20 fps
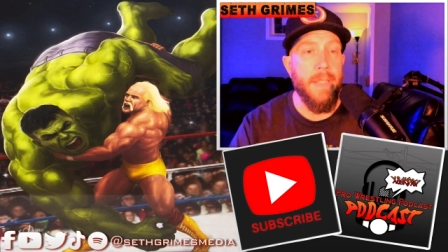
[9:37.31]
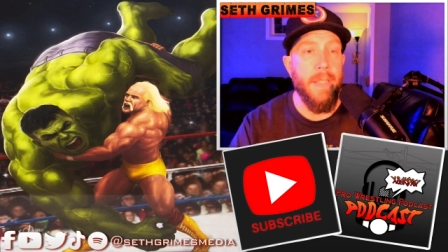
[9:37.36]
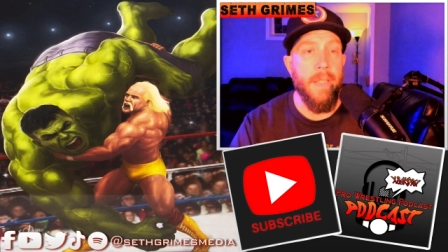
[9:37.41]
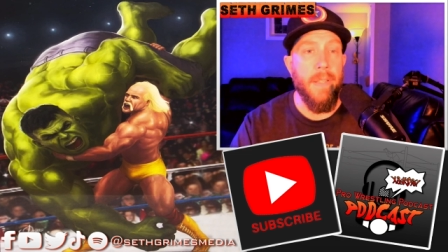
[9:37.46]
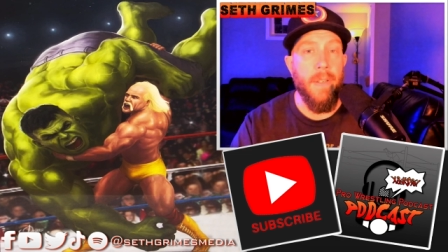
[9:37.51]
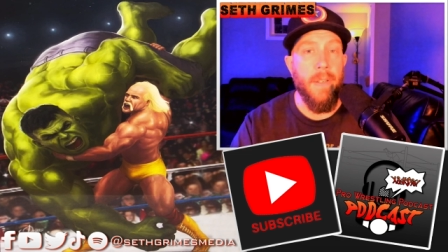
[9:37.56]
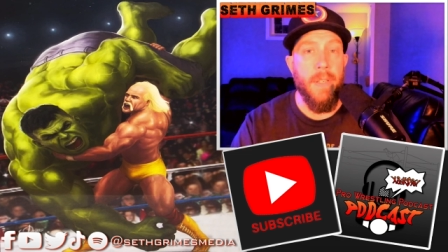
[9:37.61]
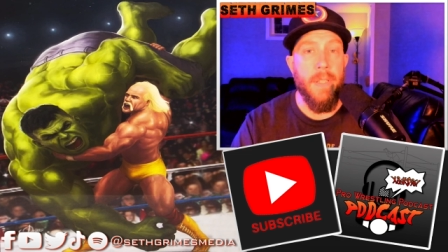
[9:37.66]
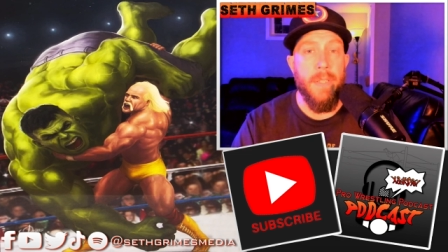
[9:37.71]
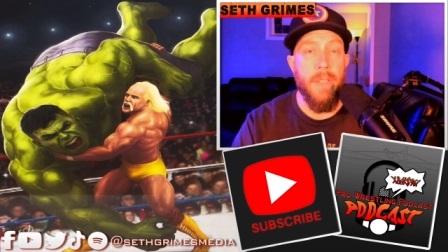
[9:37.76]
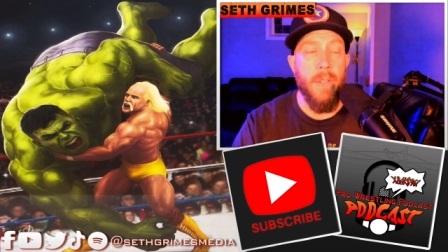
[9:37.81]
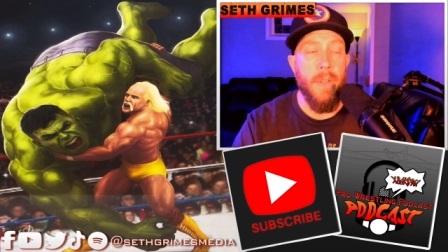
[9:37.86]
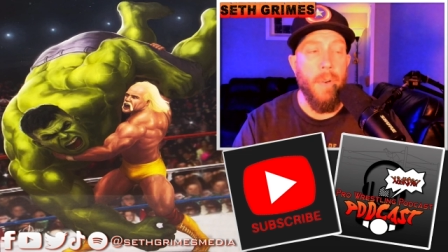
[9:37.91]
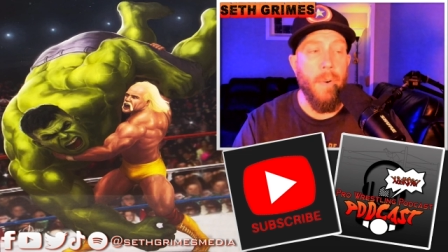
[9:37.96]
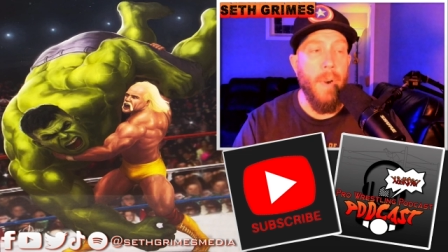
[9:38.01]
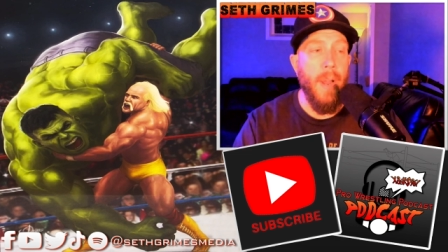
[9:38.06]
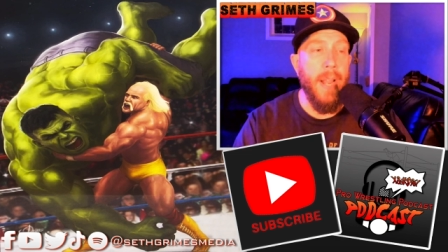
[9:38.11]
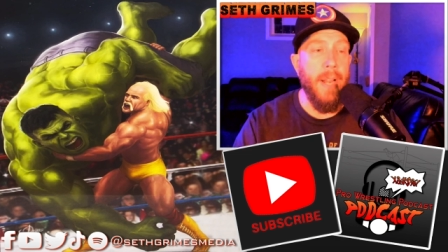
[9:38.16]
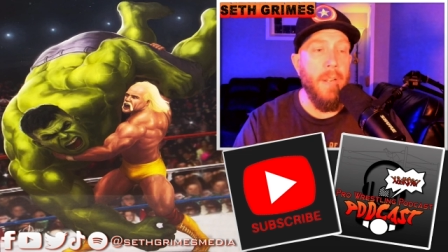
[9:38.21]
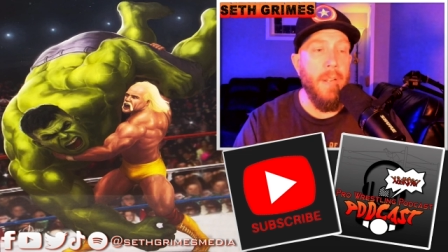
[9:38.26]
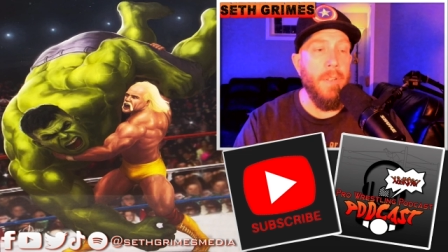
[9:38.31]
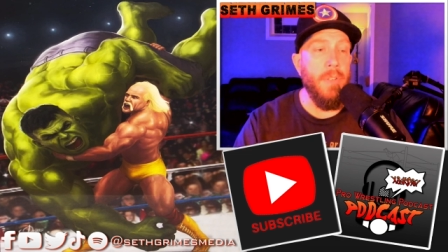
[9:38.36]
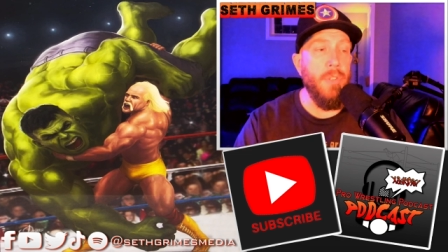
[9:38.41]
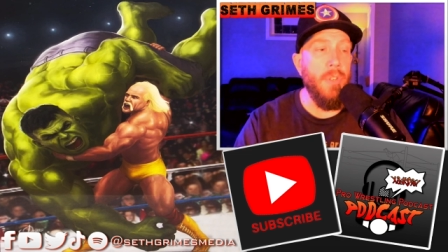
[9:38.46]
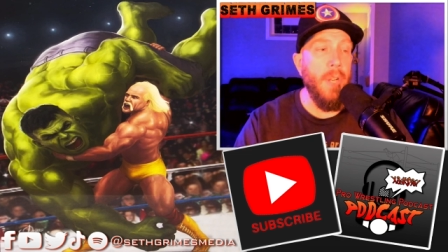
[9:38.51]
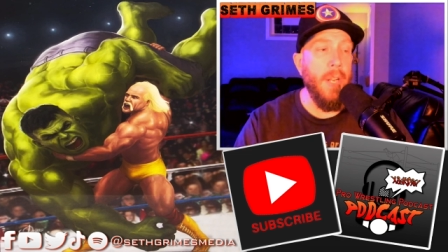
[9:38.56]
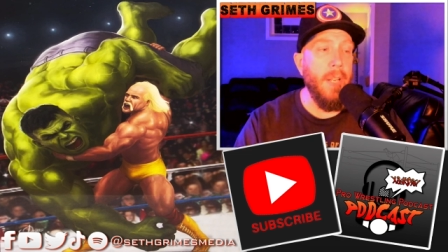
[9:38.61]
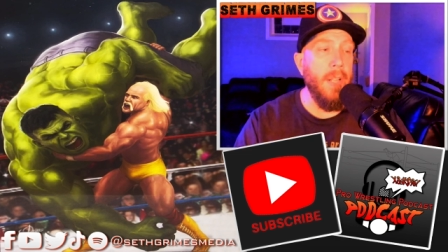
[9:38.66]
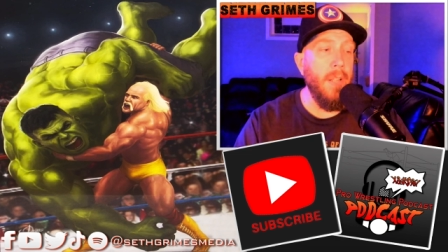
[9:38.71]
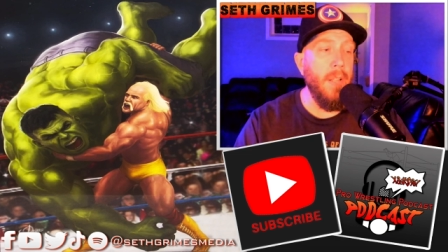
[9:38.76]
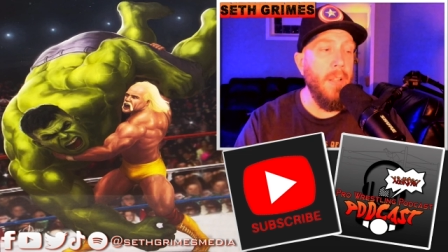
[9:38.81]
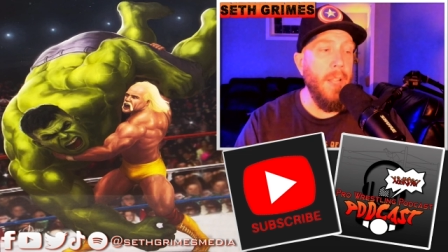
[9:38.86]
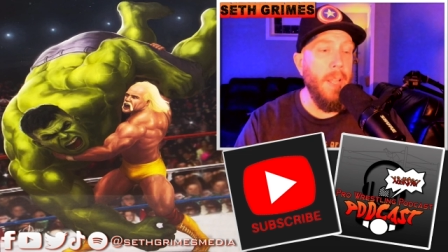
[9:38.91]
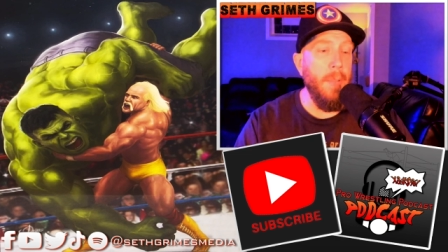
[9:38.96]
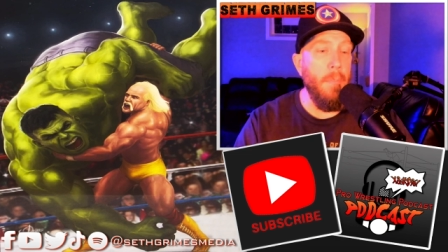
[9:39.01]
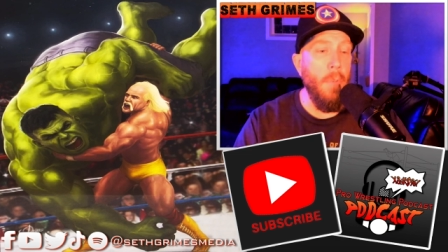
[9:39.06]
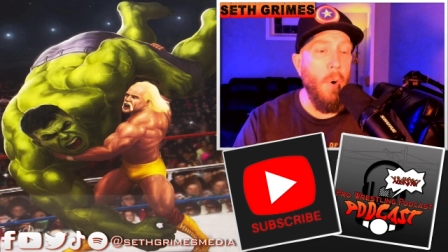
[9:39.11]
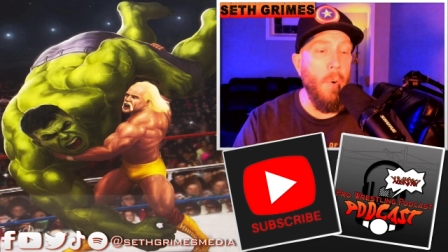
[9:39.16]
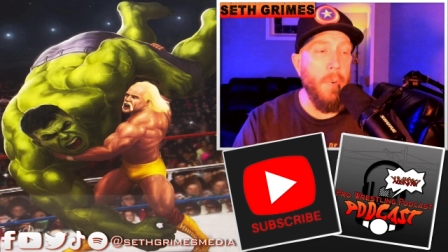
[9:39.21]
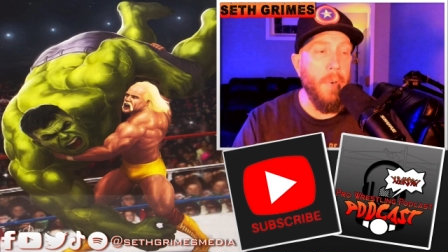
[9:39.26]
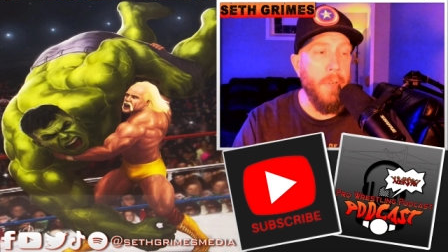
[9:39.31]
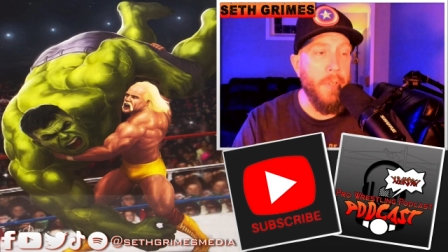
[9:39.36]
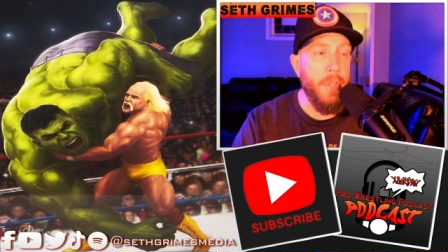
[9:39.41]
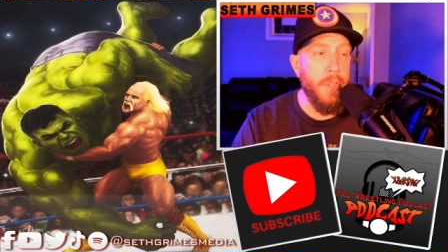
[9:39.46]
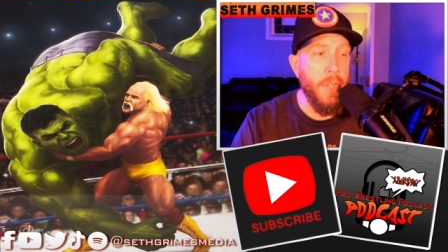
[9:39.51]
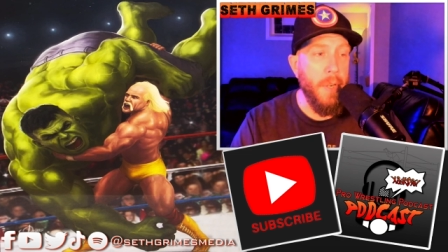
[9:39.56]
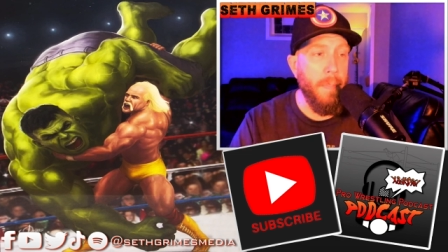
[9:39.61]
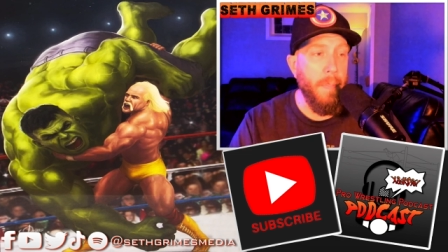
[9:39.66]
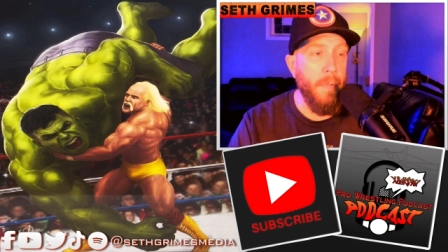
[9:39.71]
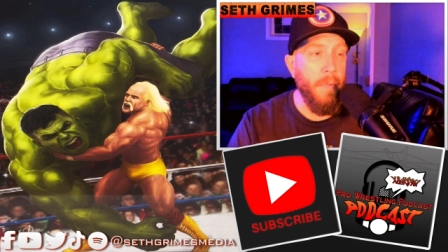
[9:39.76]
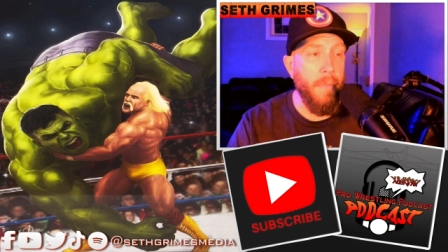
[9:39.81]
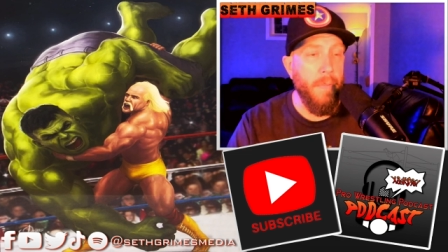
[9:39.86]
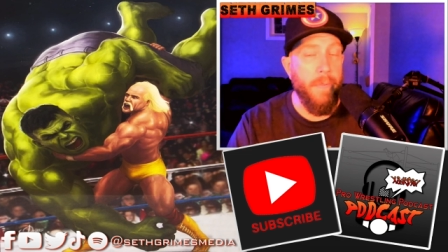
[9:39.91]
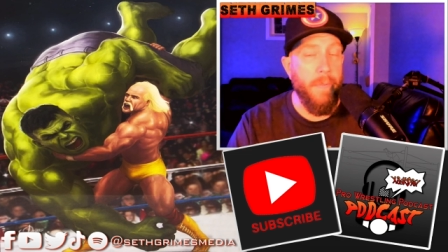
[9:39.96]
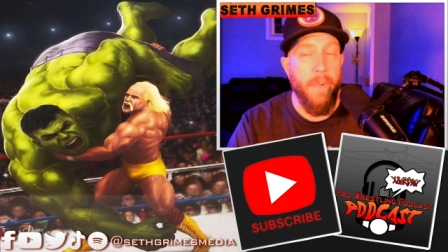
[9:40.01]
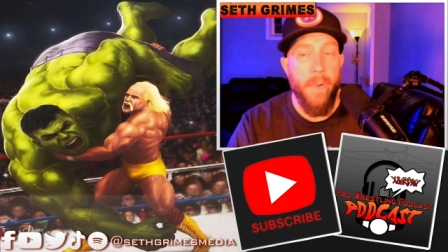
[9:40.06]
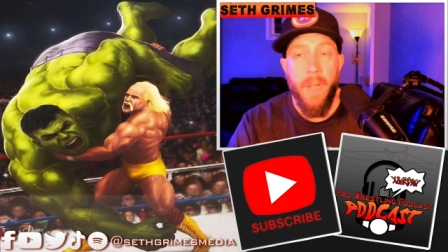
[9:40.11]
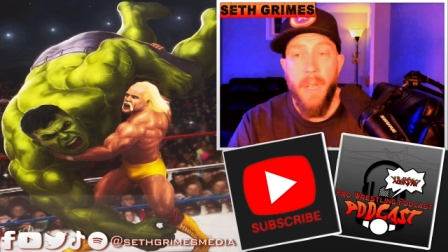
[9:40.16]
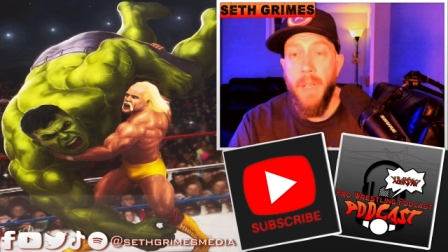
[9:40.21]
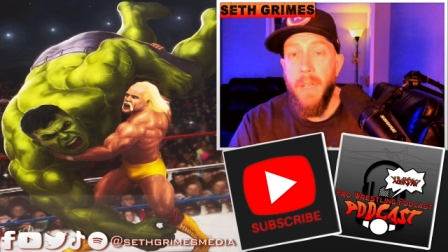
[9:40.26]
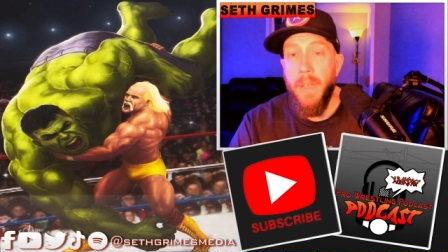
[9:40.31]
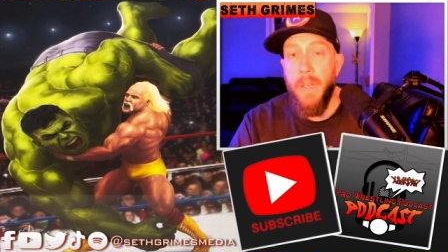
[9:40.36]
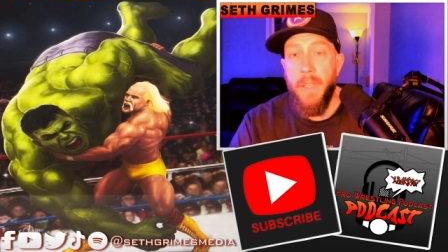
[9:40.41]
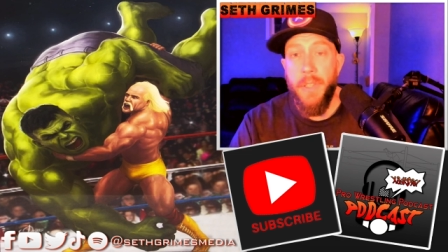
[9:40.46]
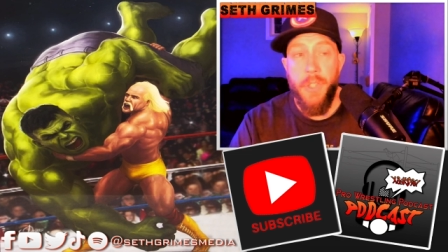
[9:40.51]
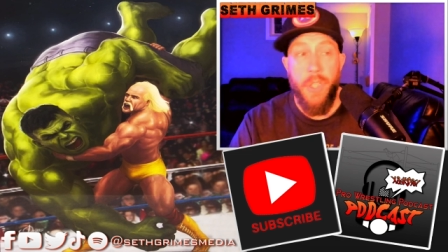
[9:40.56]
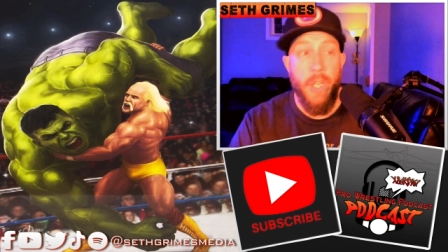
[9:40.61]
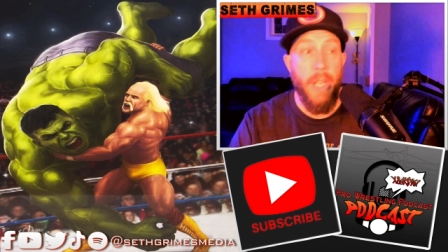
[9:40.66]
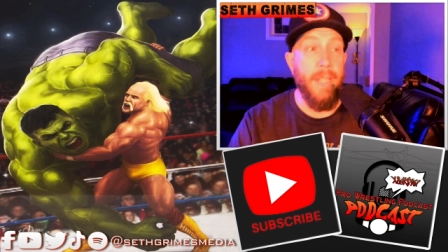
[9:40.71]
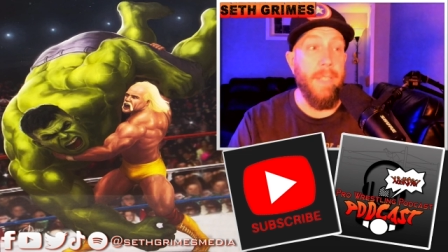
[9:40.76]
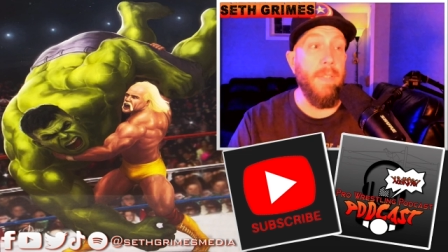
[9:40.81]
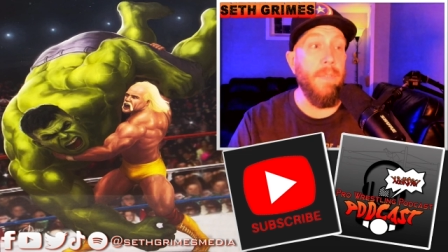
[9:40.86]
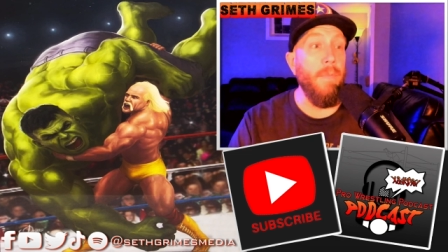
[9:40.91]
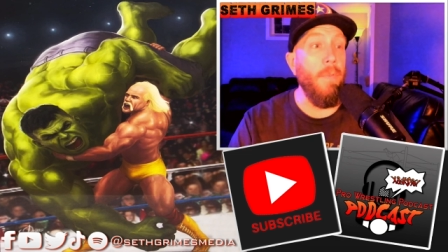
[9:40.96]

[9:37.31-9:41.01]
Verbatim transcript: and the, so the writer is trying to claim ownership of Jason